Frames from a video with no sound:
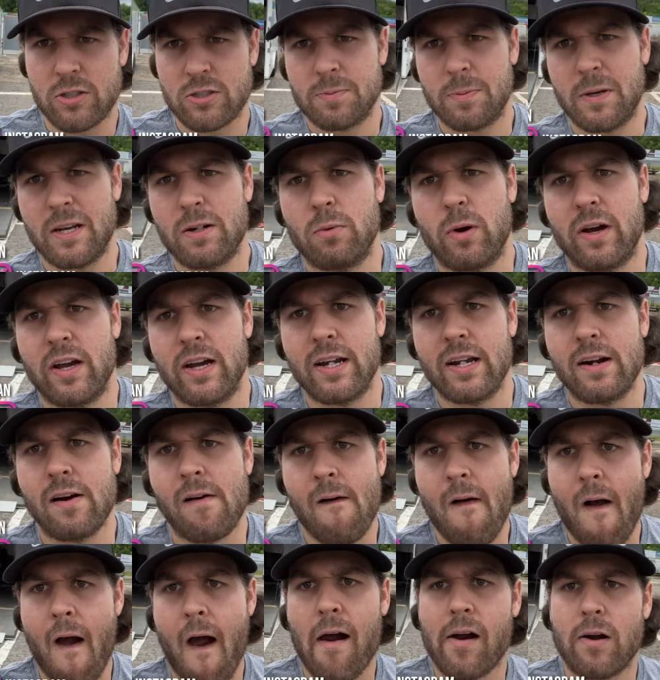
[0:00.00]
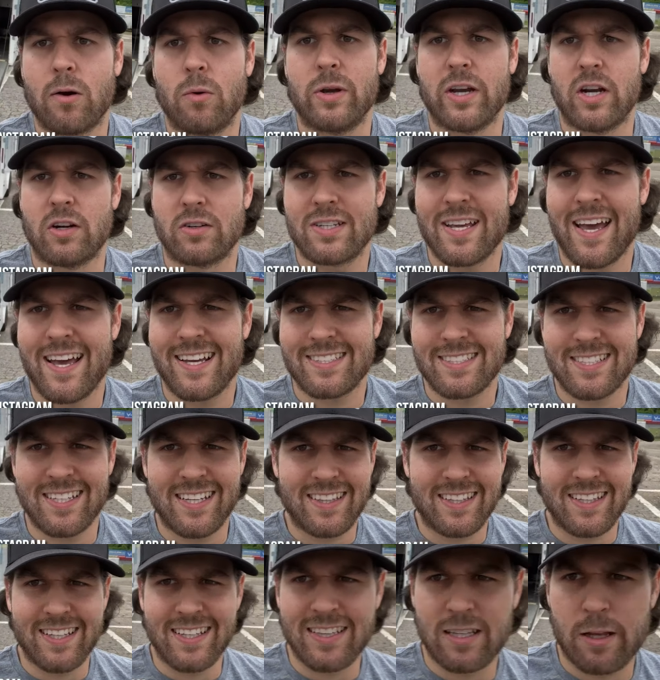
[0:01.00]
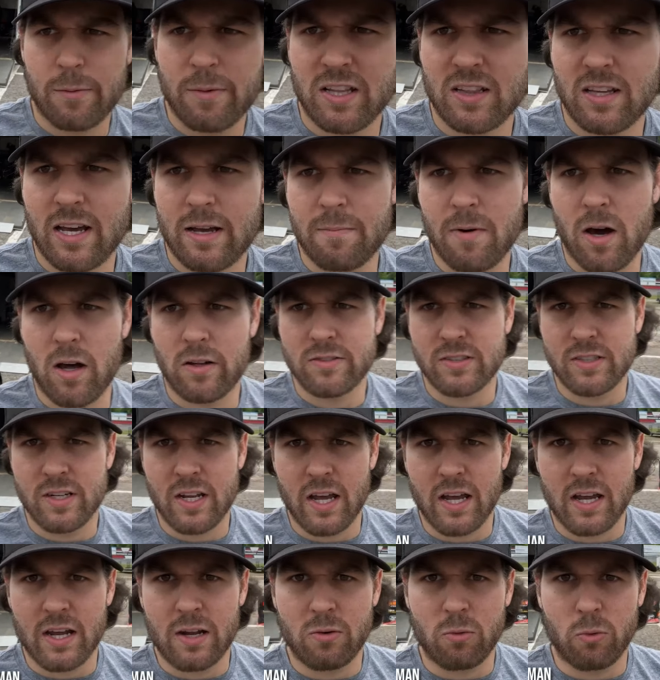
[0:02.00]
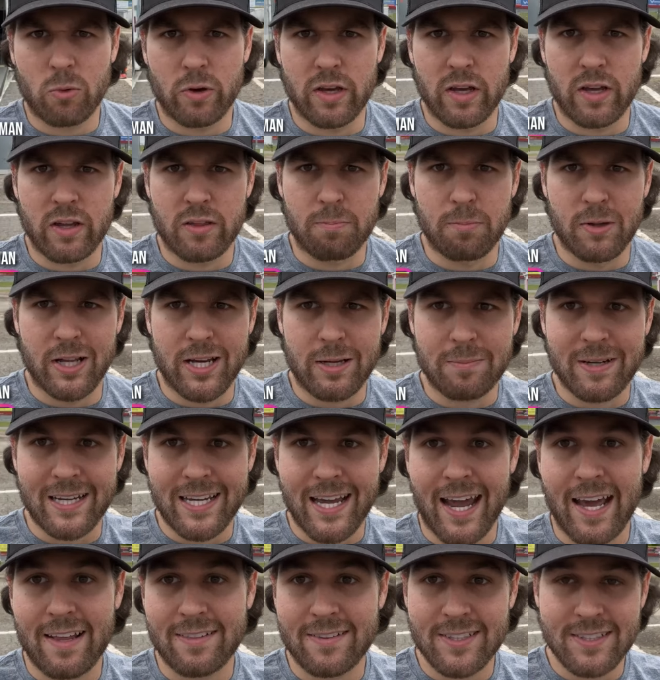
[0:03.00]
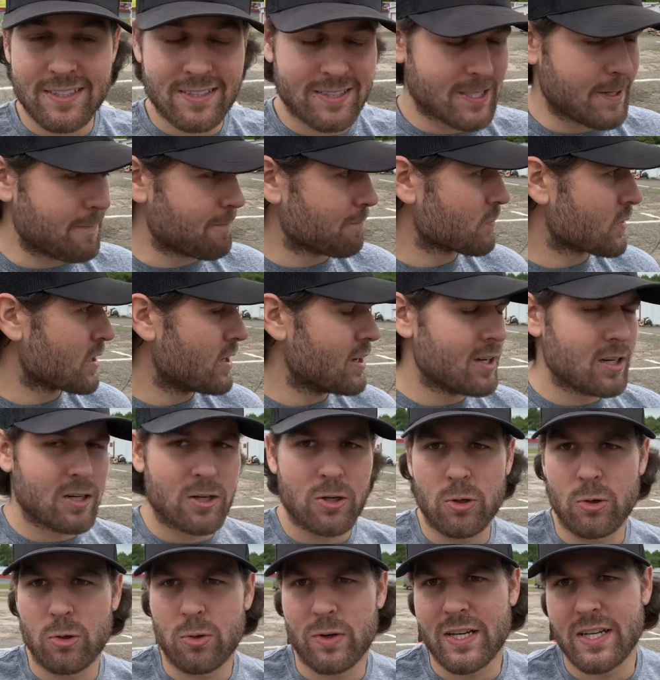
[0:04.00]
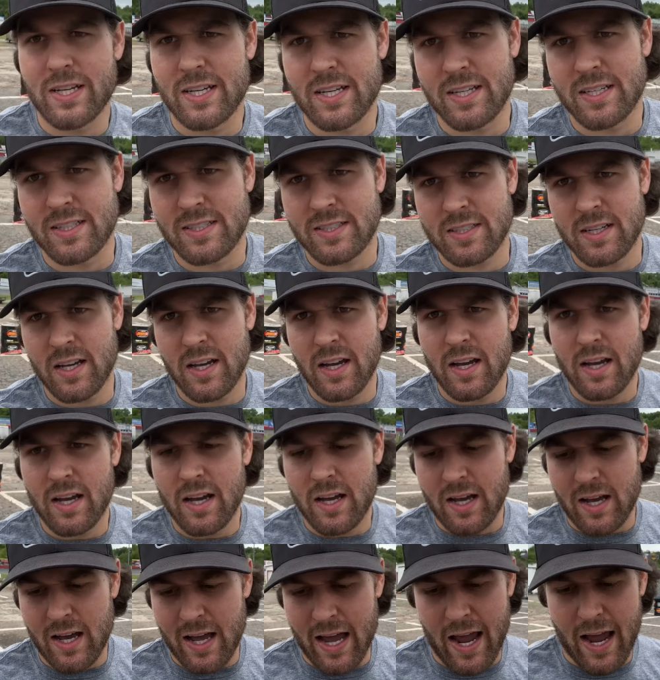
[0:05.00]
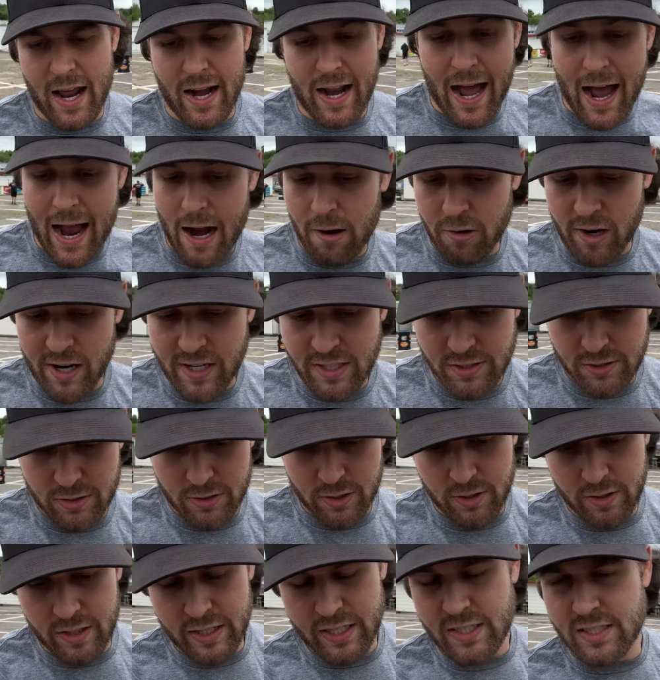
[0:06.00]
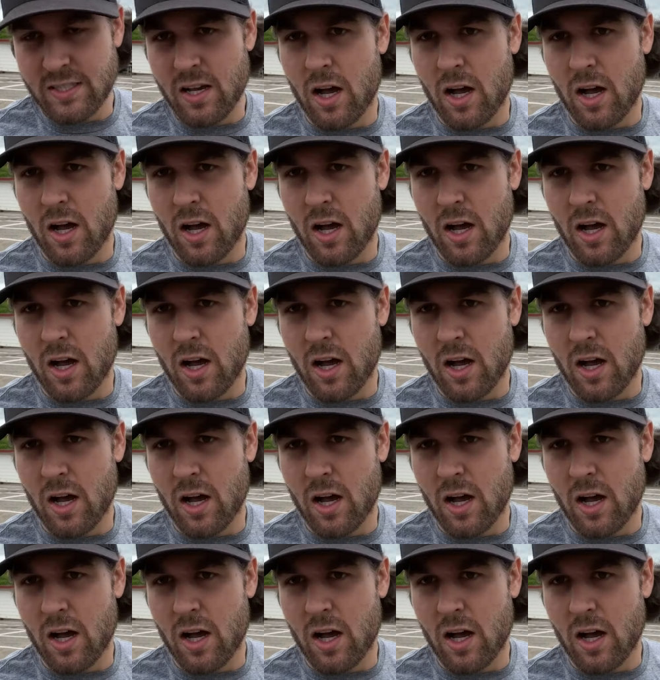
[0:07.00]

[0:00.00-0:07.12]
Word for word: Speedway. We are testing the limited late model today with Blake McCandless. When North Wilkesboro was first released on the